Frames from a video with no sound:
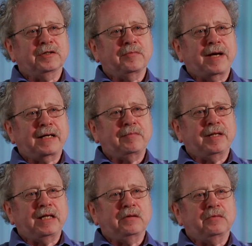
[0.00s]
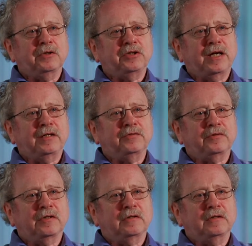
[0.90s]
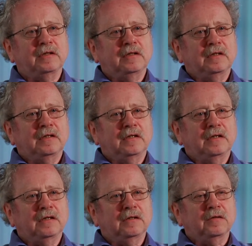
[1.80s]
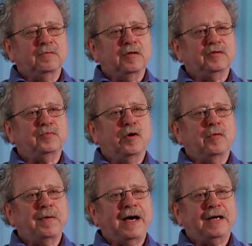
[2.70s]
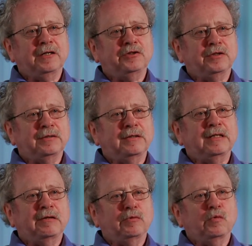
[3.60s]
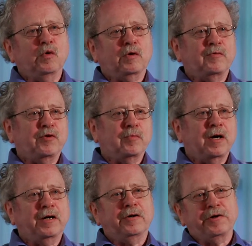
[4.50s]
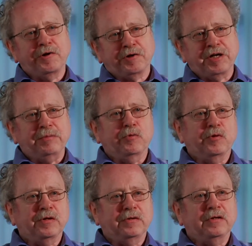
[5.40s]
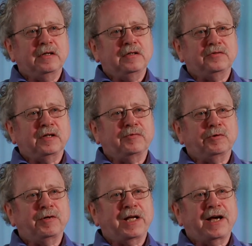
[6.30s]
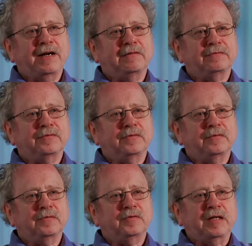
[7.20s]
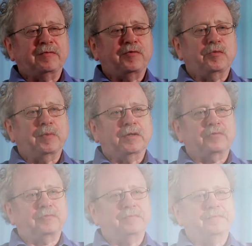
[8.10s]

at the Mac Mini, which has a very small package, and then it will work with your monitor and your keyboard and stuff you already have. Save a few bucks.